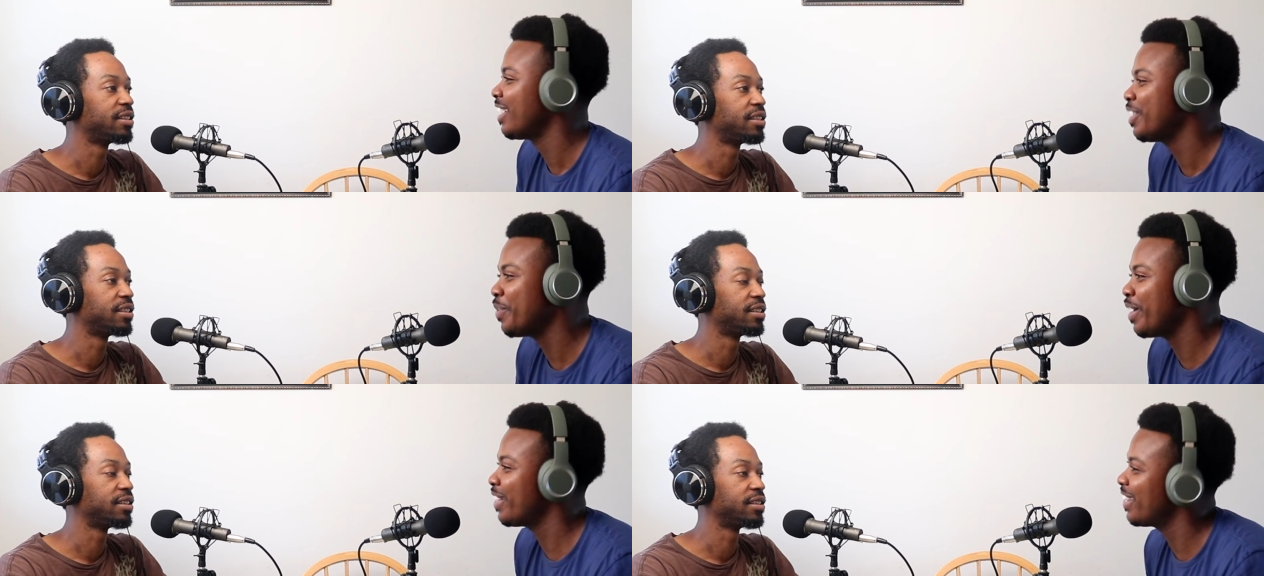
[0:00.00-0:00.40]

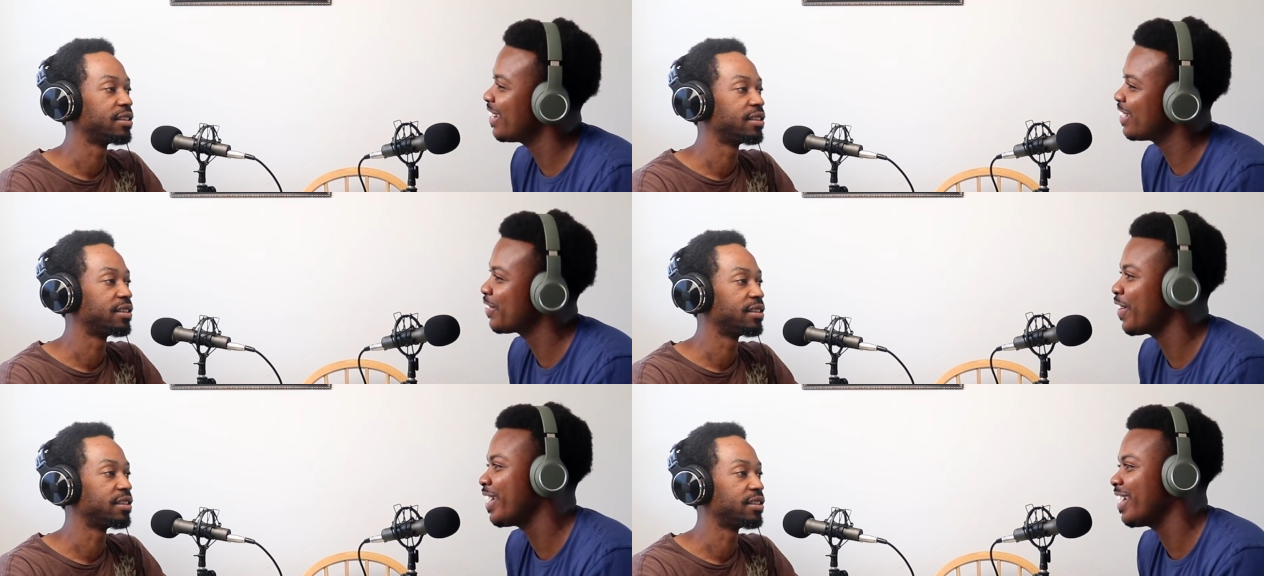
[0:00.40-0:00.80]
Speaker 1: You ain't not
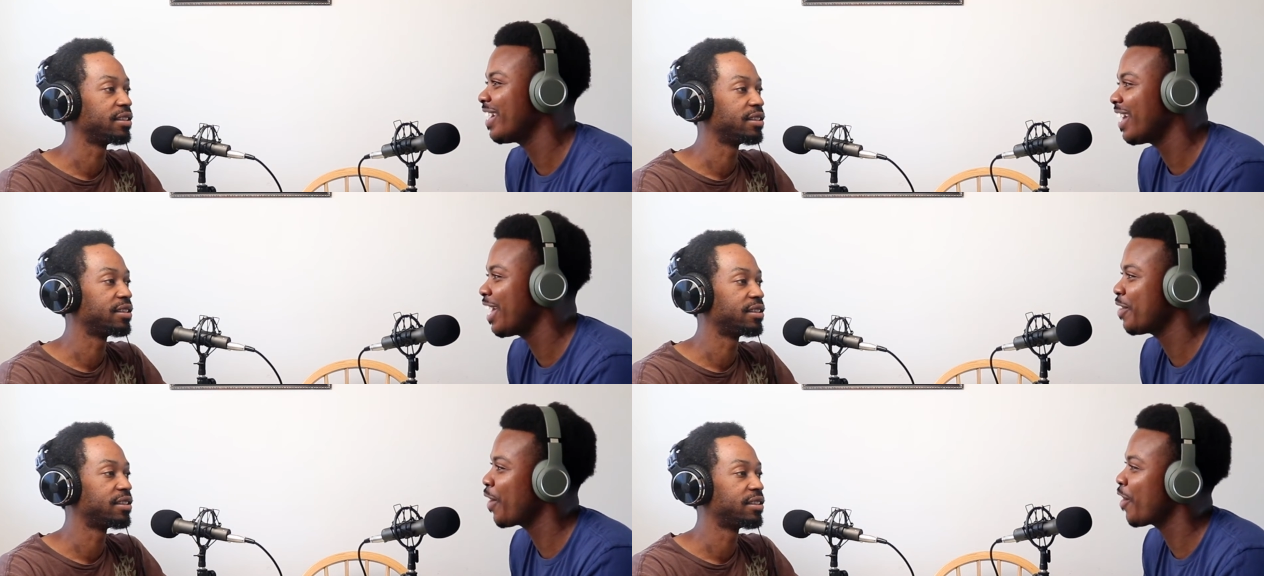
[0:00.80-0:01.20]
this. You ain't not
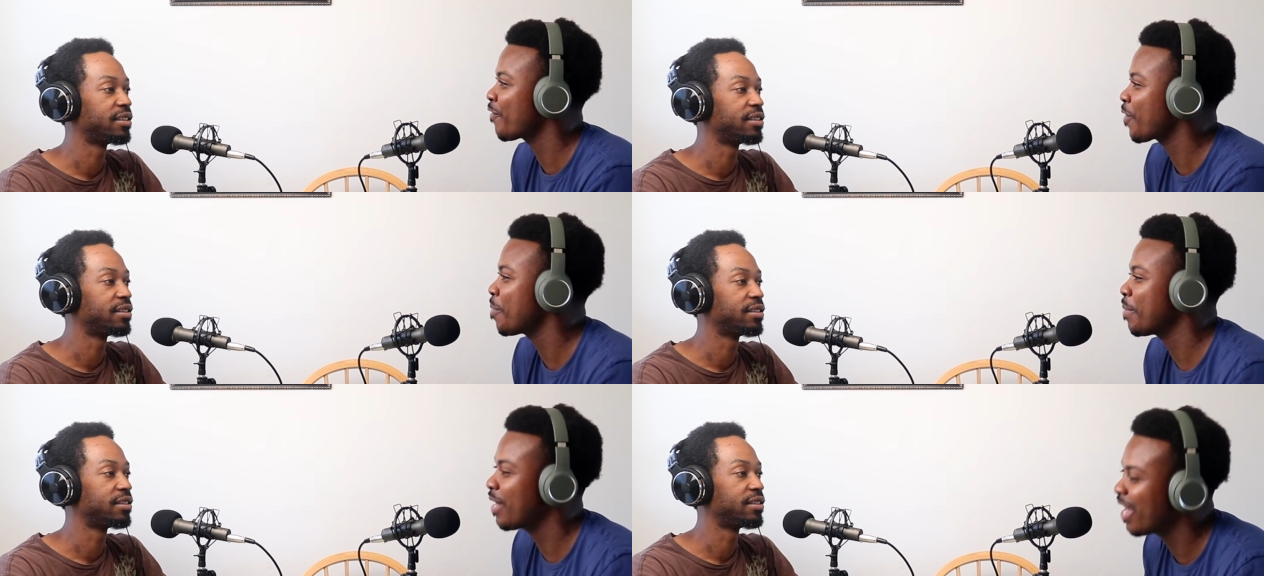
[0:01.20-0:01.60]
that. You ain't
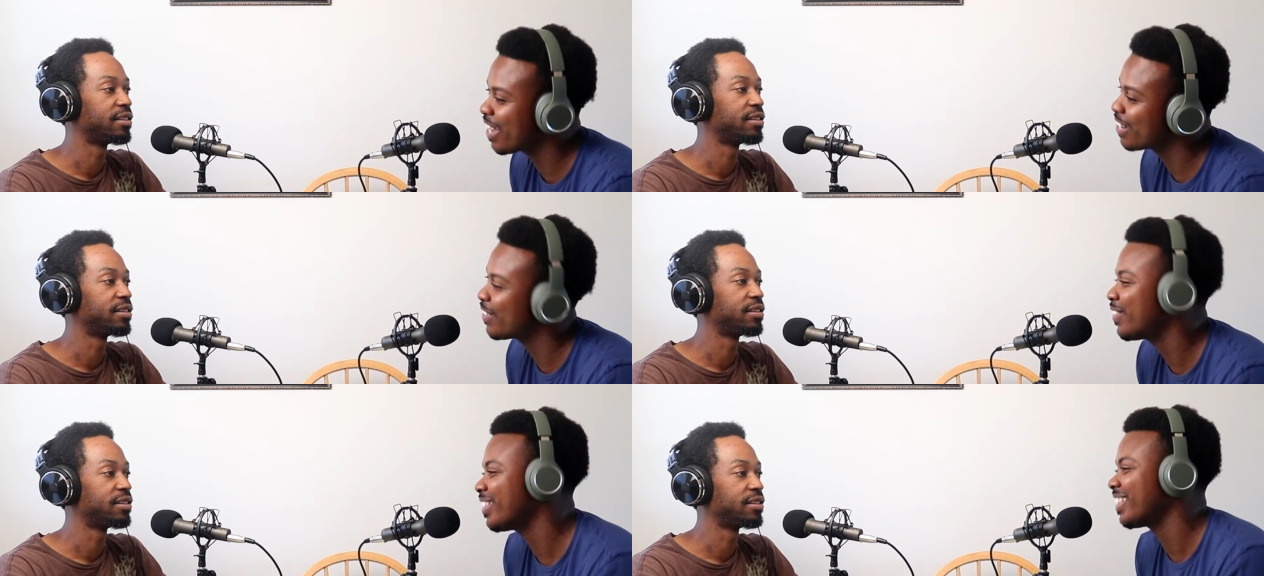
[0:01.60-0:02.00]
from
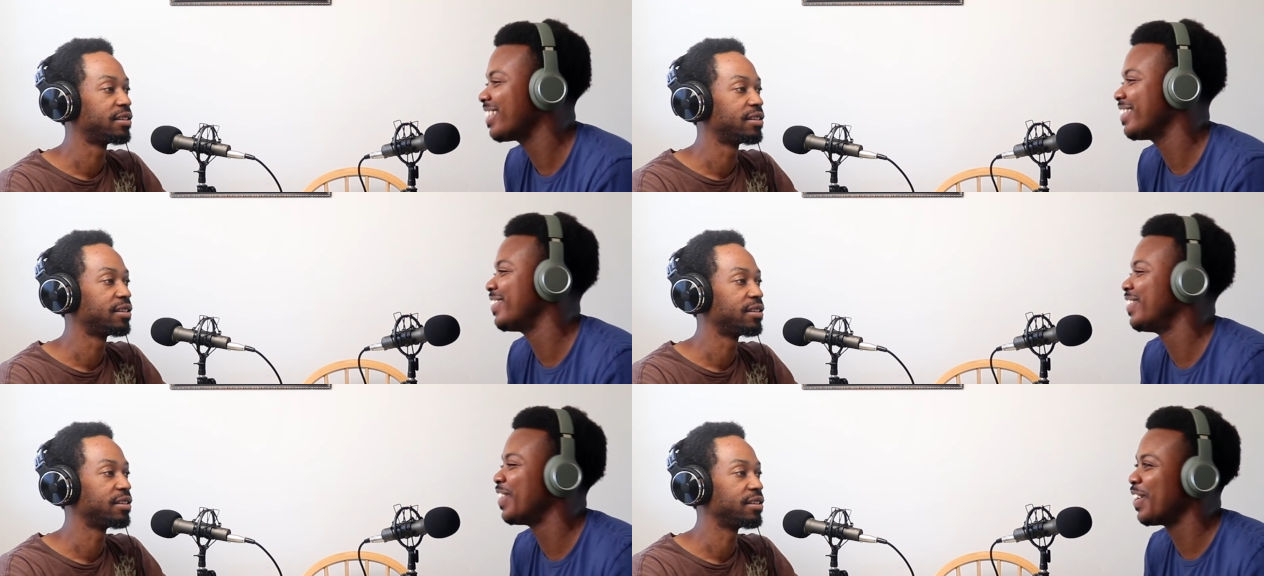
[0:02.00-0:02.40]
Milano. You
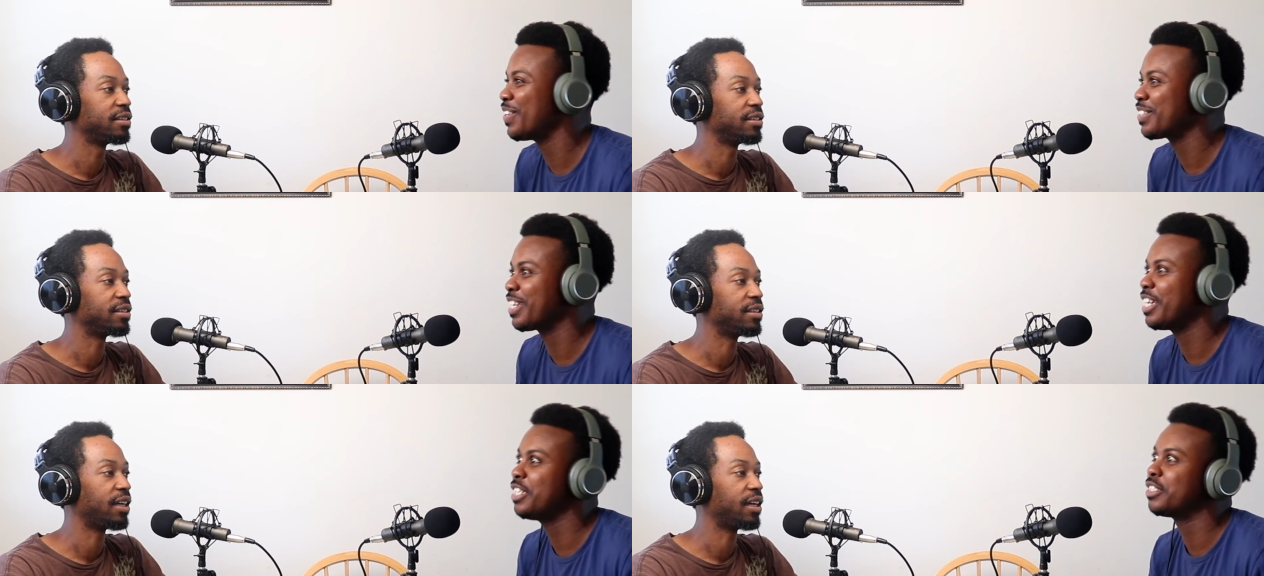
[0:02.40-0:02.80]
know what I'm
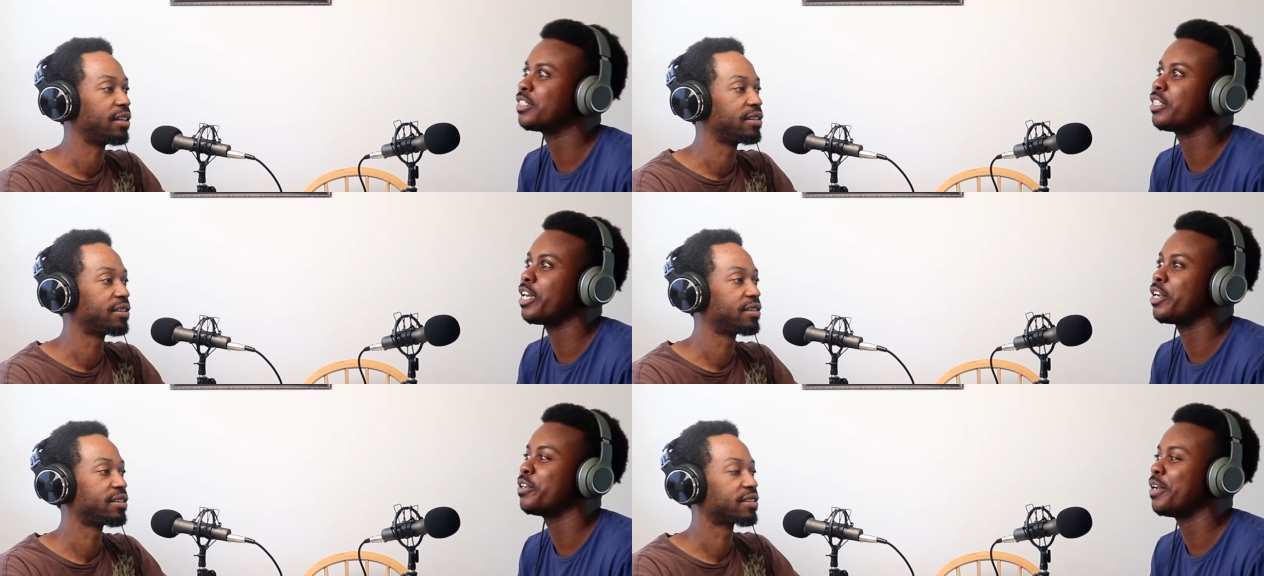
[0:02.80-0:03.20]
saying? Yeah. He just
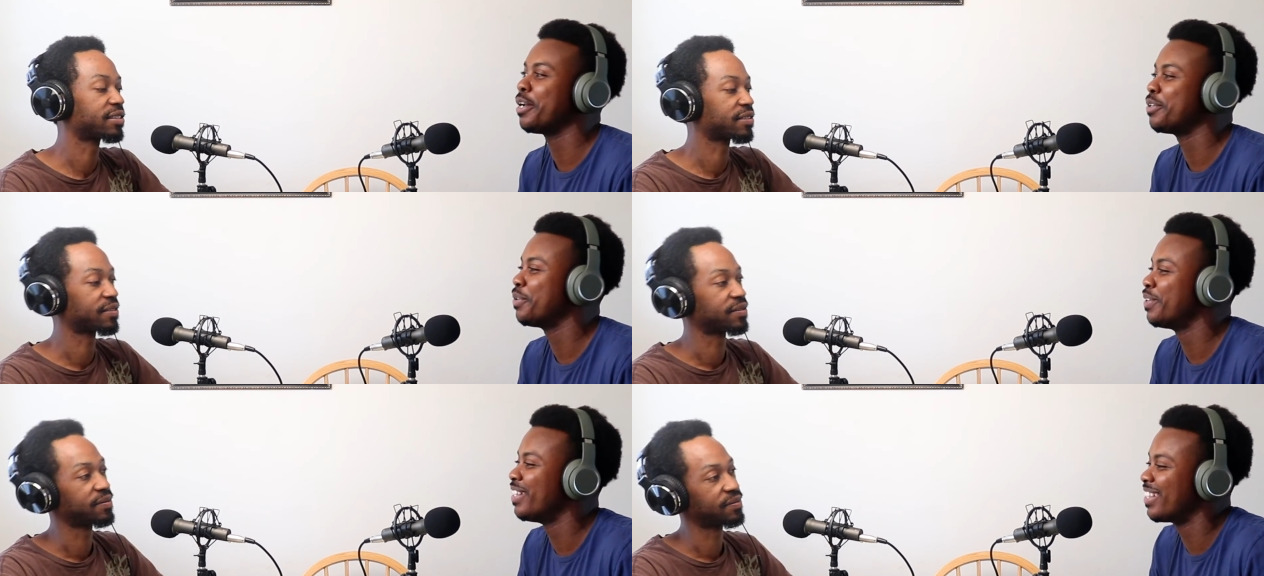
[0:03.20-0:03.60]
standing, not
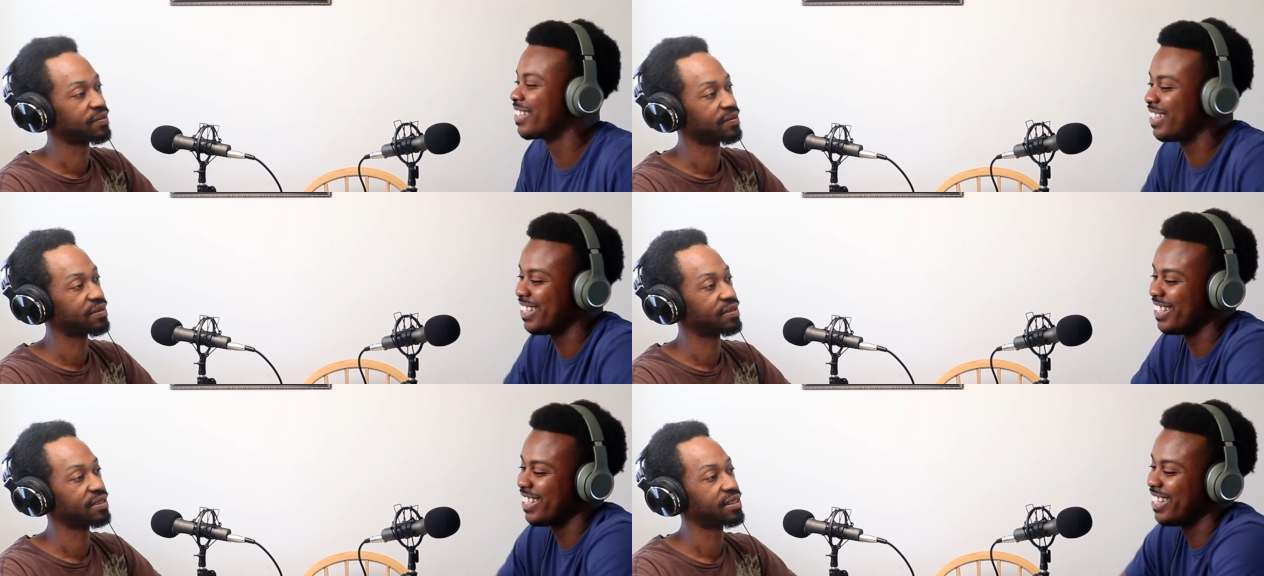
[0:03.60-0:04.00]
doing nothing.